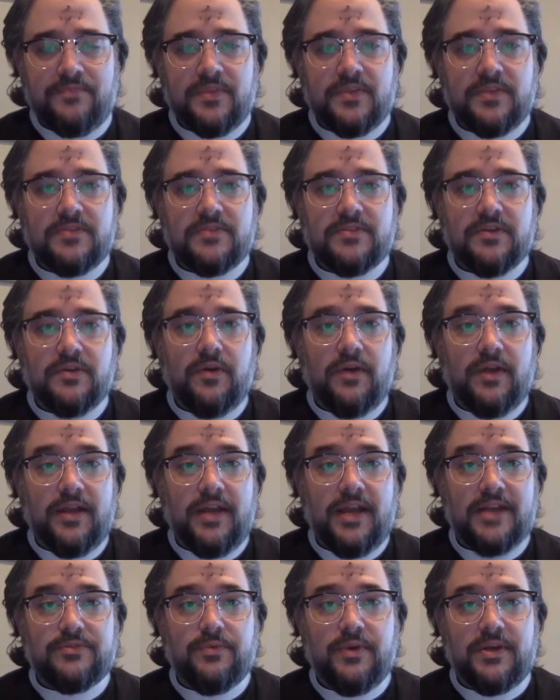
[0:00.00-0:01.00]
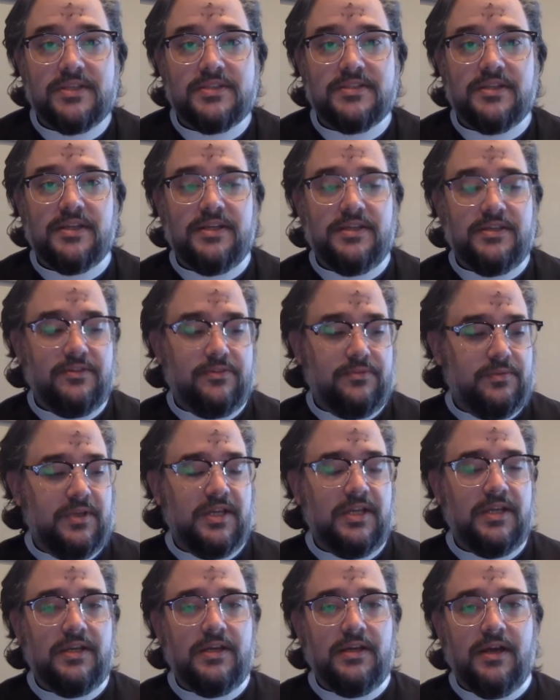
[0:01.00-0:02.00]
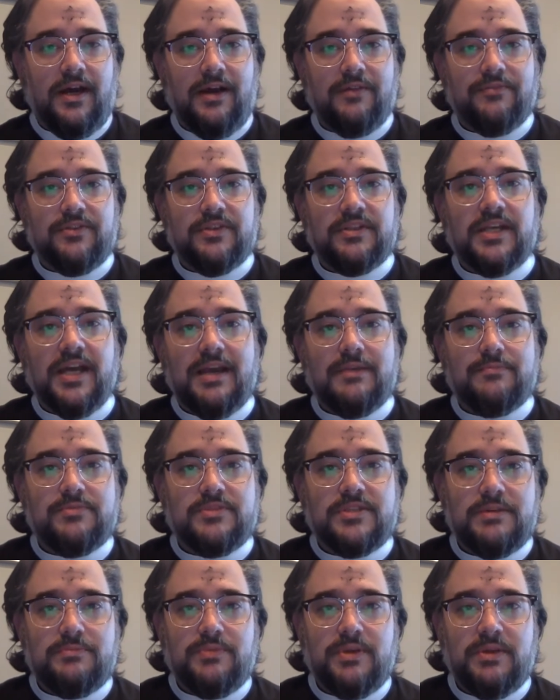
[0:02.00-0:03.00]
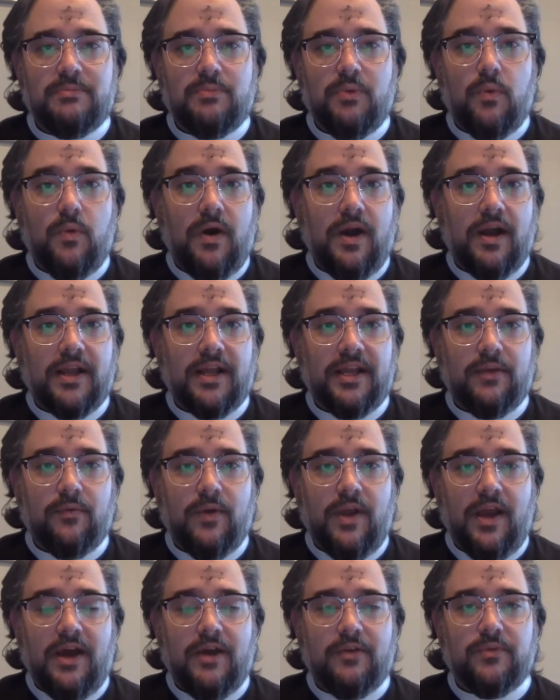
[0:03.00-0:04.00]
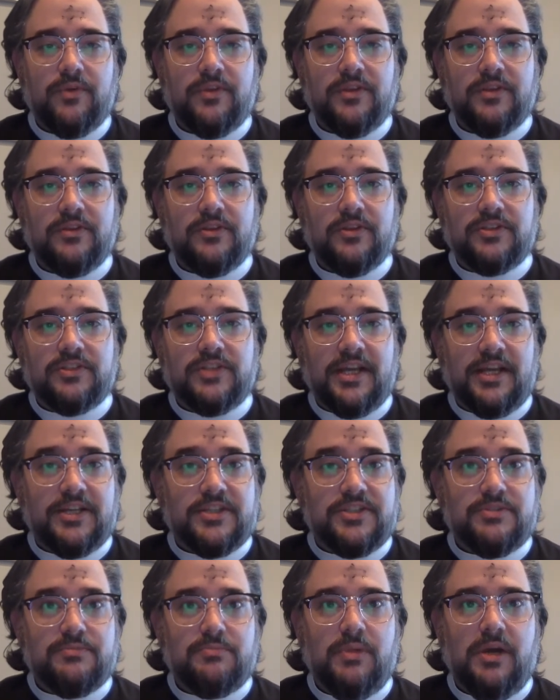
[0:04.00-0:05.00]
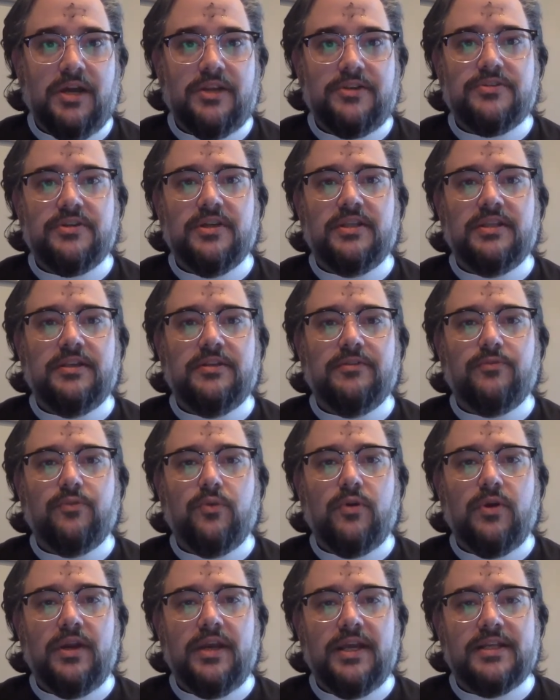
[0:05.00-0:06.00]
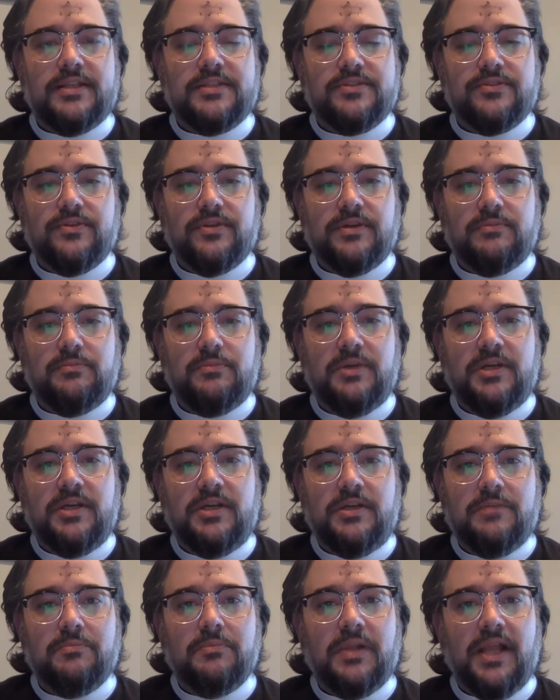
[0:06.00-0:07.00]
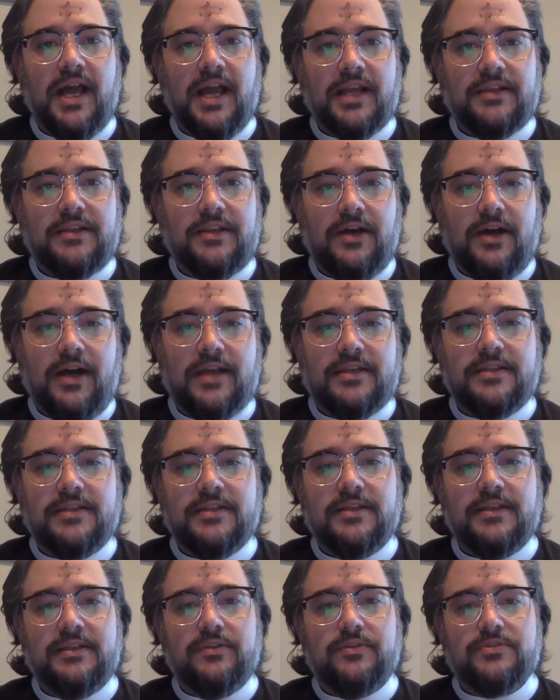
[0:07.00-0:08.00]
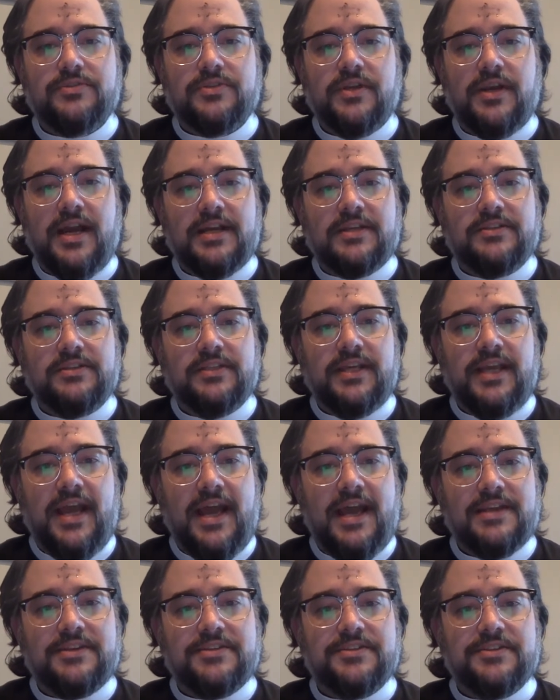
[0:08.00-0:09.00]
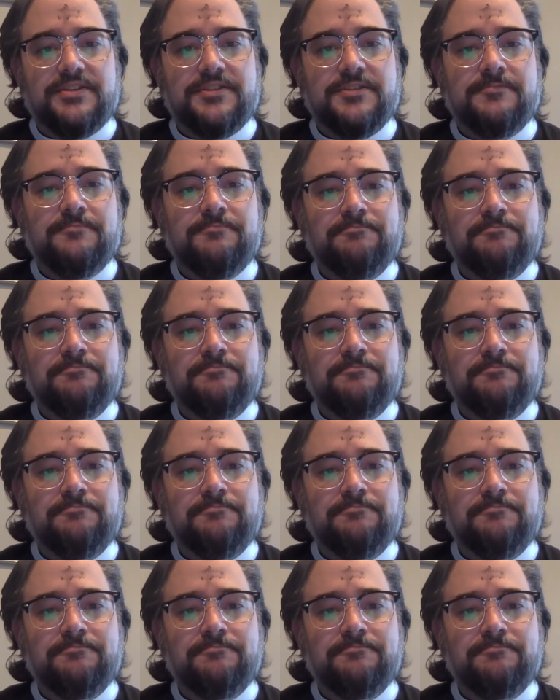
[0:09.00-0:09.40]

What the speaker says: So on Ash Wednesday, you'll oftentimes see people walking around with what looks like a smudge on their foreheads or a black dot, and those are actually ashes.